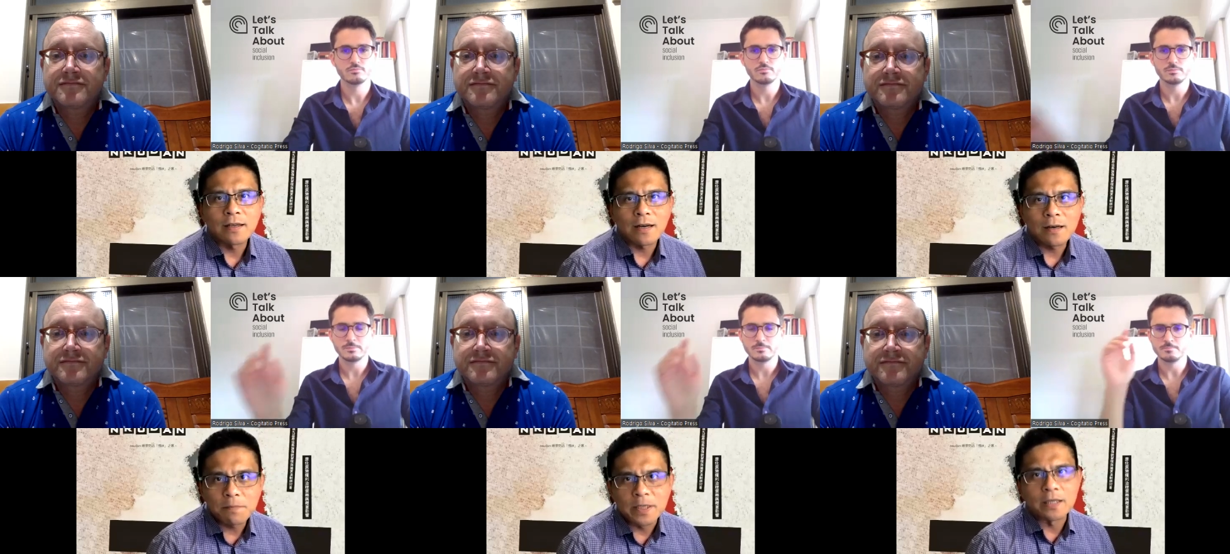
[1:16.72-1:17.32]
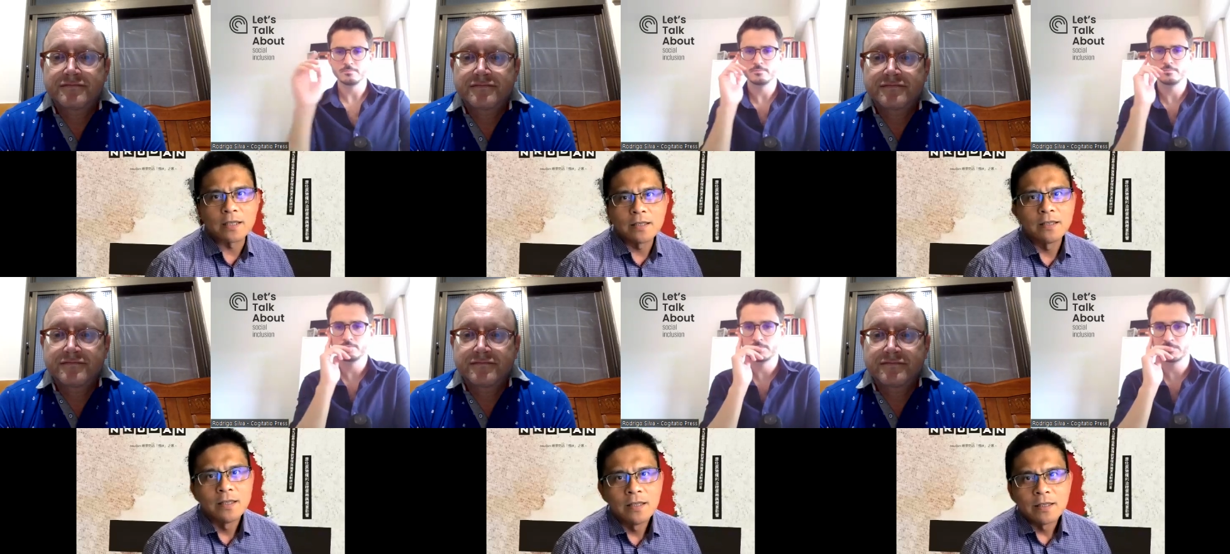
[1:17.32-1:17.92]
Speaker 1: topic
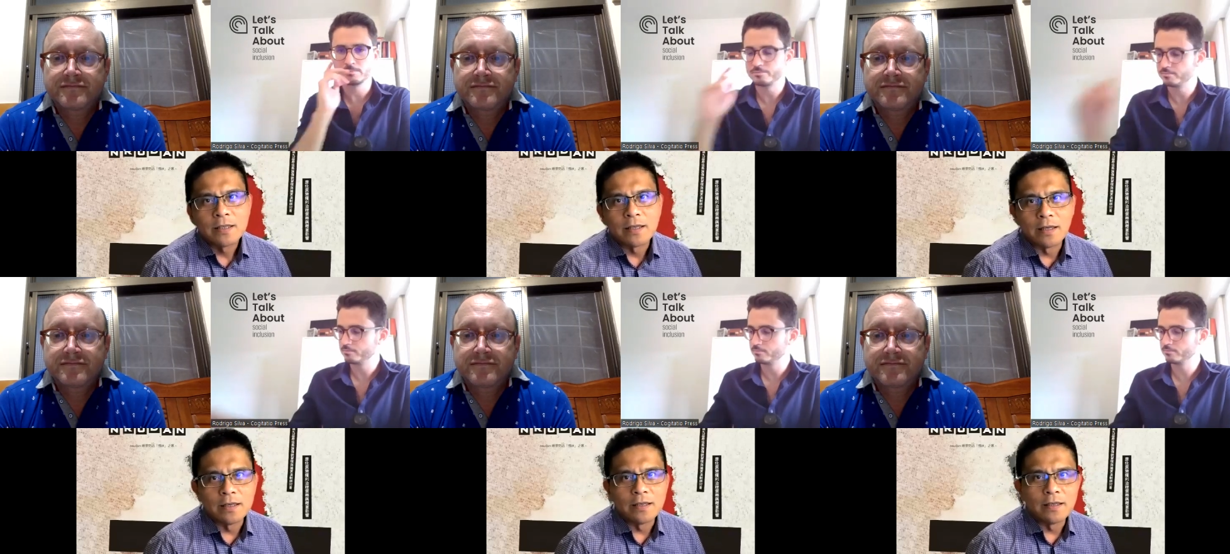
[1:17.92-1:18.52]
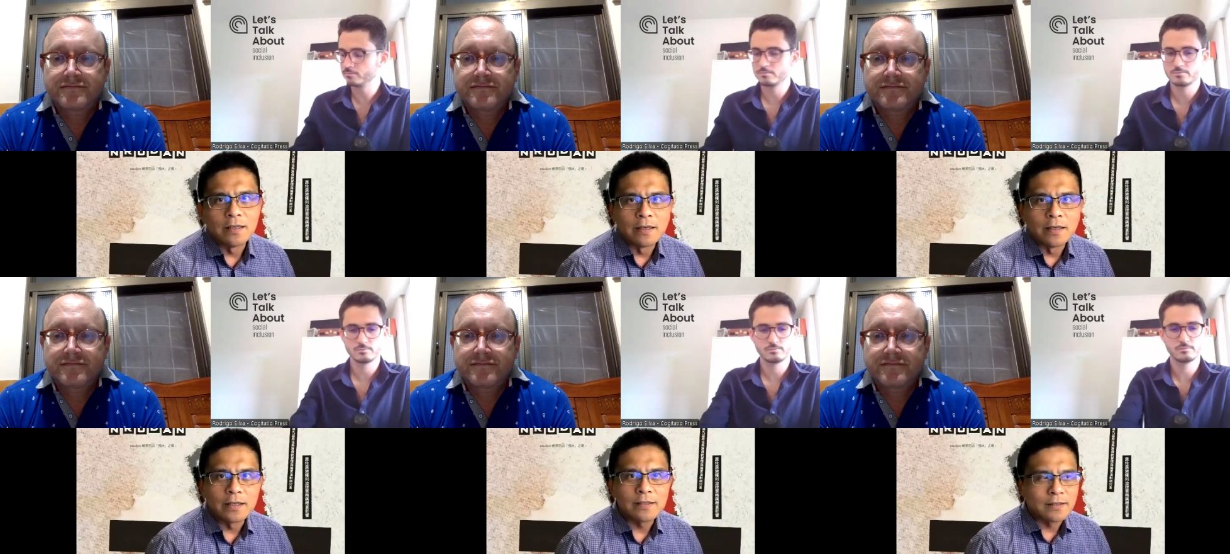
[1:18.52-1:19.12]
uh,
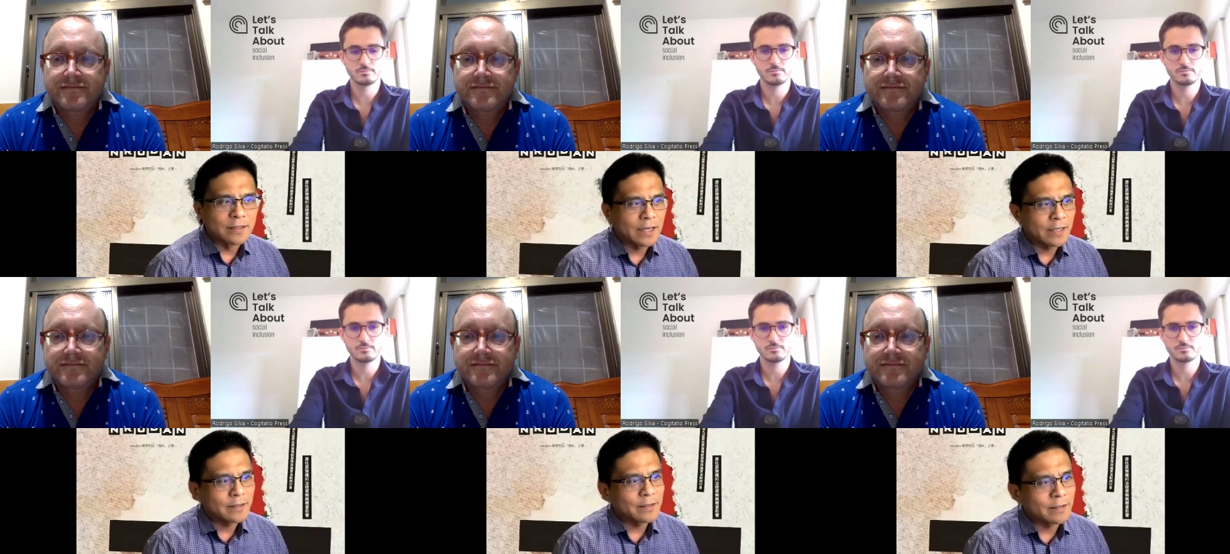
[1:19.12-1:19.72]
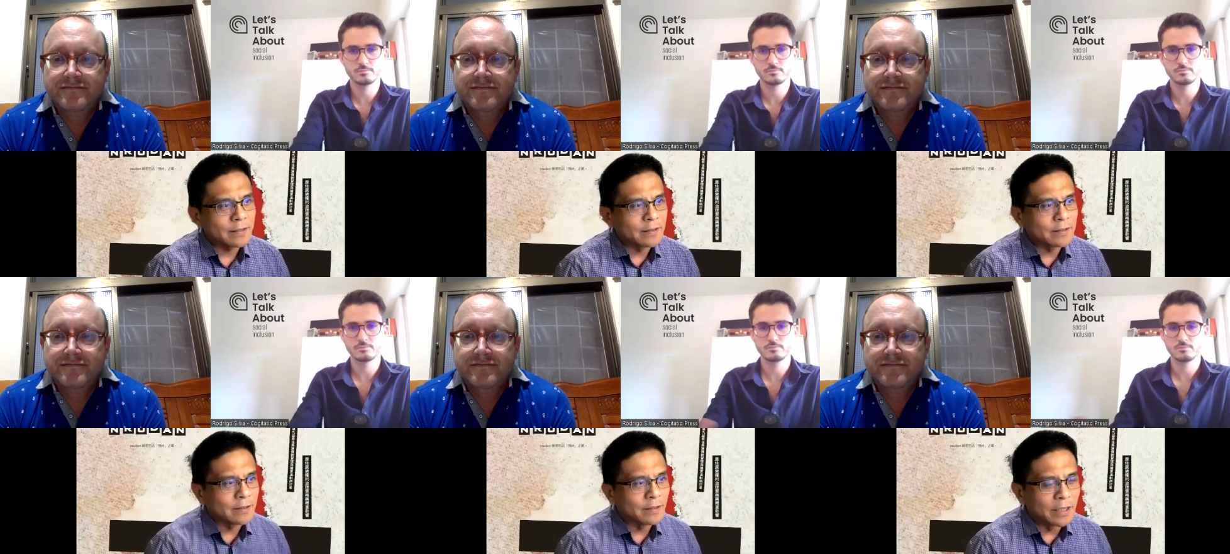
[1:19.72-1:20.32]
is that
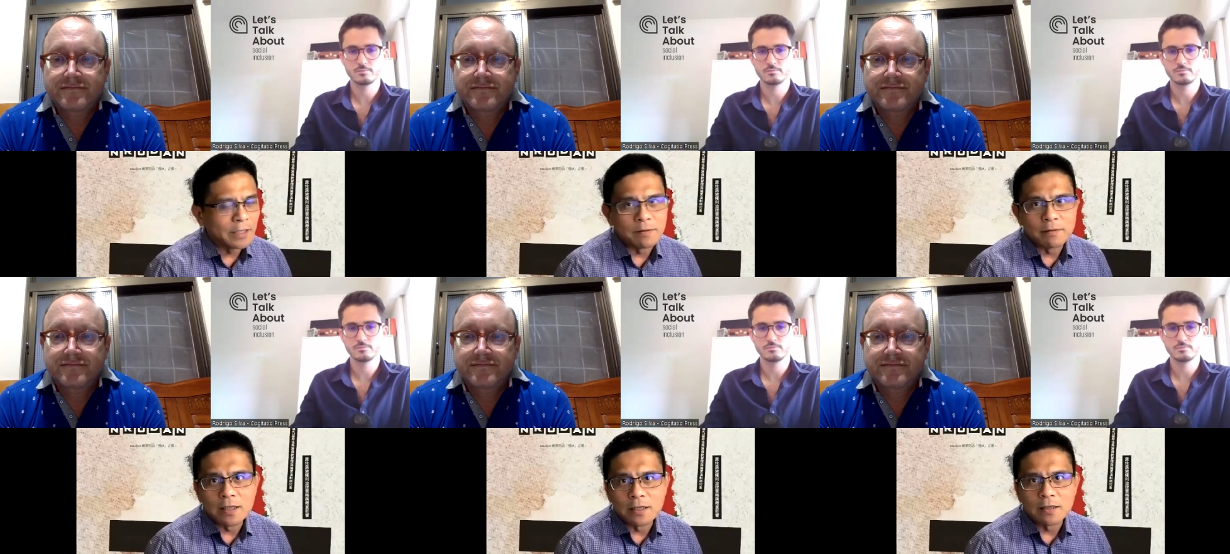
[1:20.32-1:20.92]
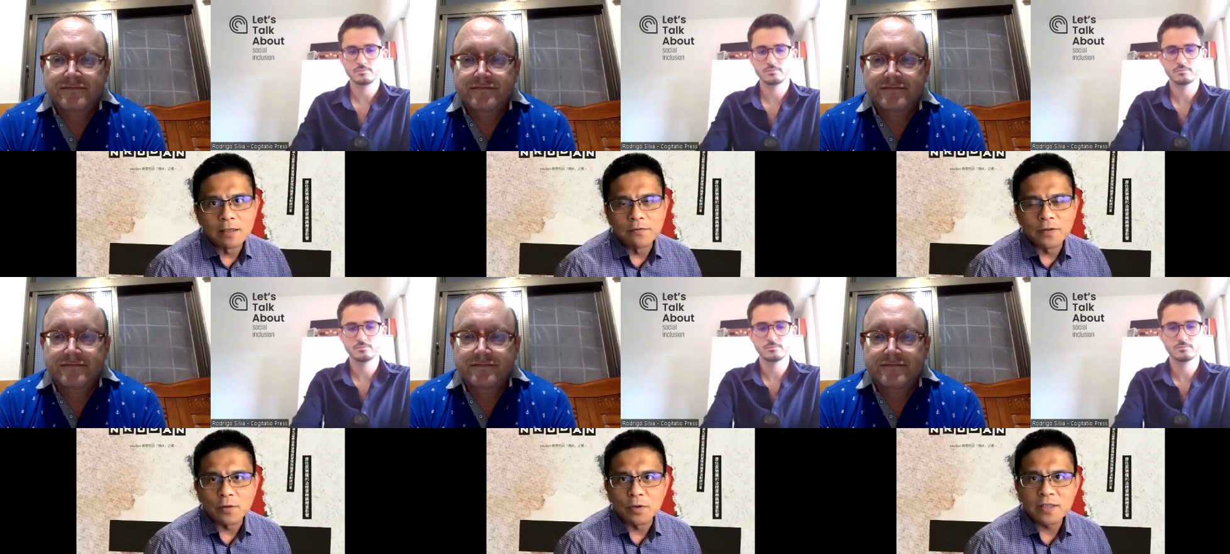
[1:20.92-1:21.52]
uh, in a
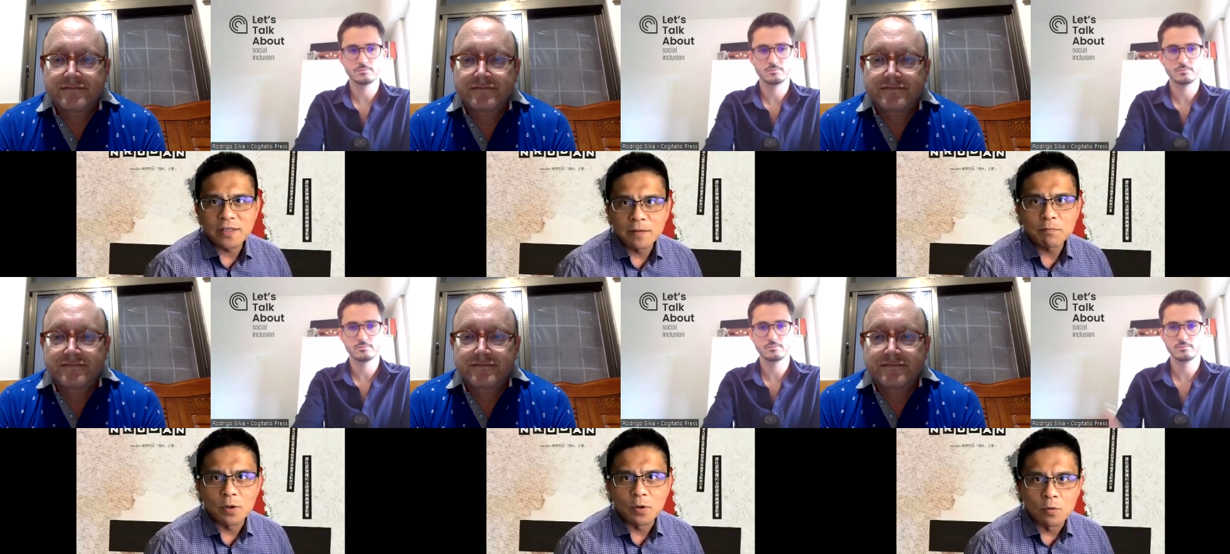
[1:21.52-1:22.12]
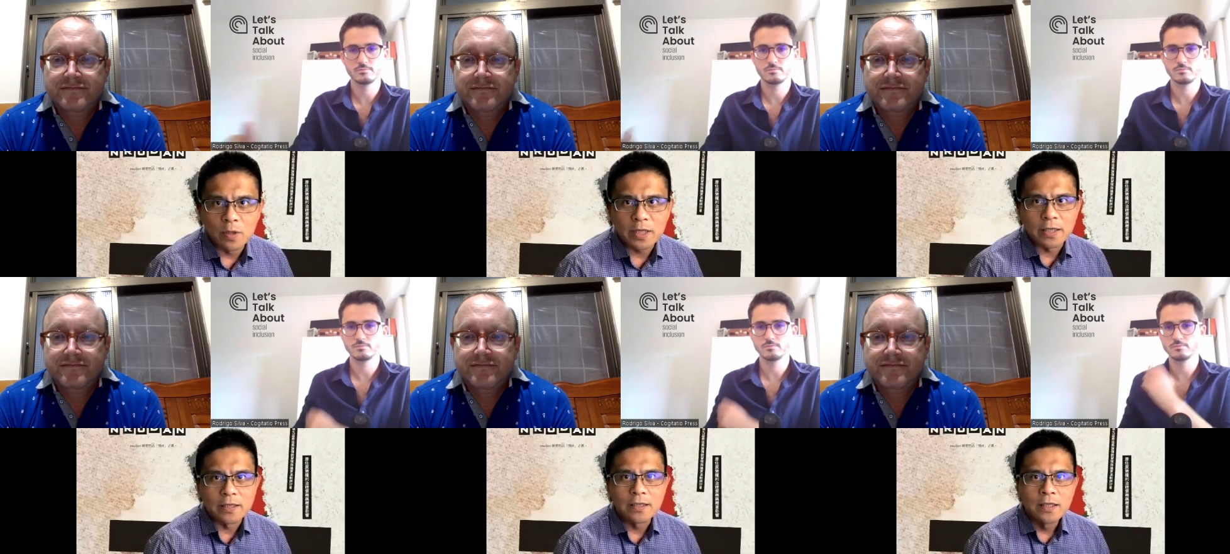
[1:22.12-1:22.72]
very simple
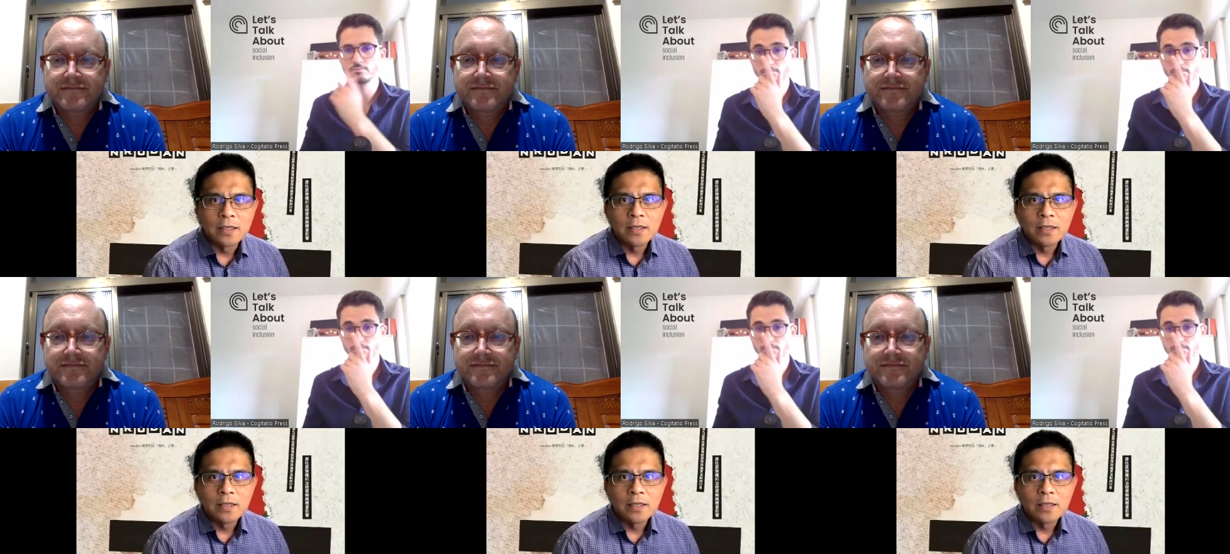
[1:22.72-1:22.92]
way,